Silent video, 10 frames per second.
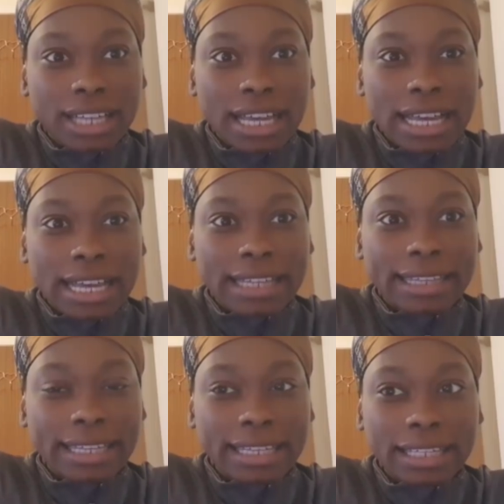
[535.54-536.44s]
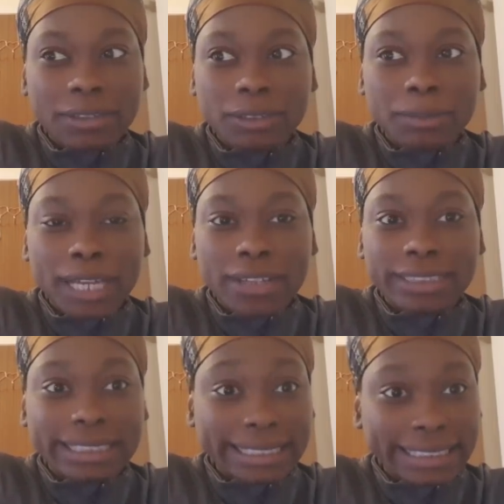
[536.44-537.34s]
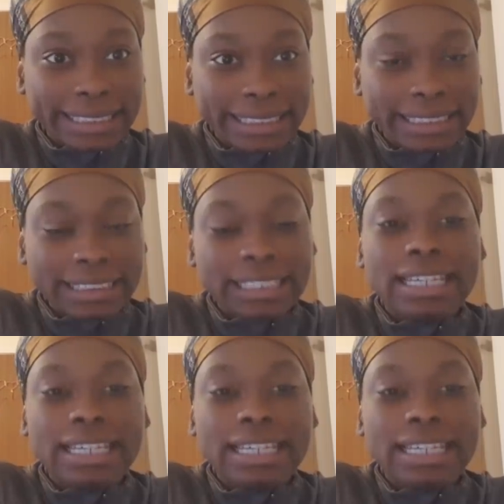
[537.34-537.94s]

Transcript: I think it was about 16.